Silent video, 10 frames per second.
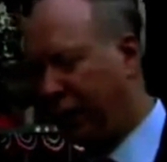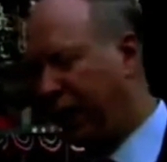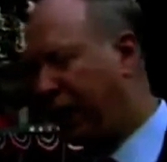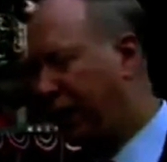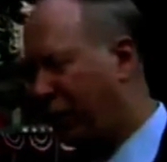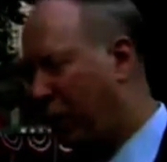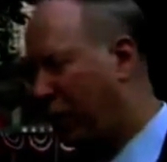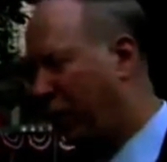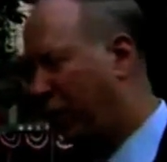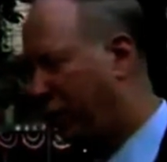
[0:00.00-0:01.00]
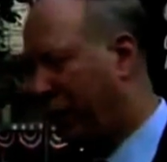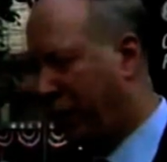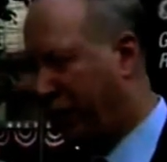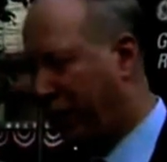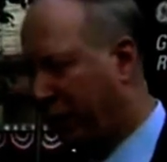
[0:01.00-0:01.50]
it's really inappropriate
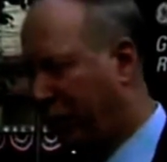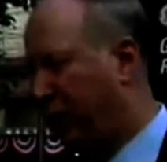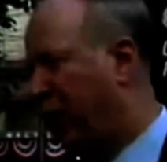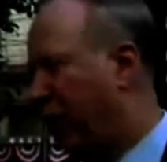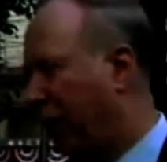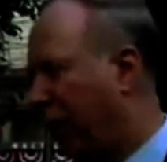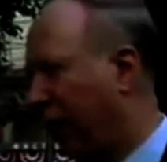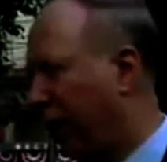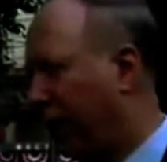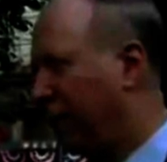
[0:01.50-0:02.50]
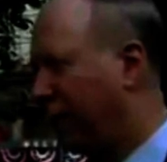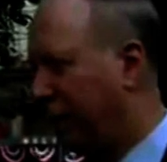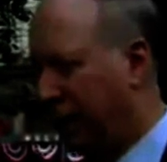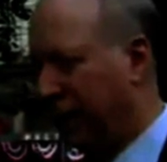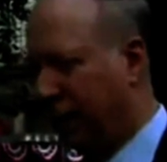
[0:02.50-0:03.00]
for me to uh, talk about a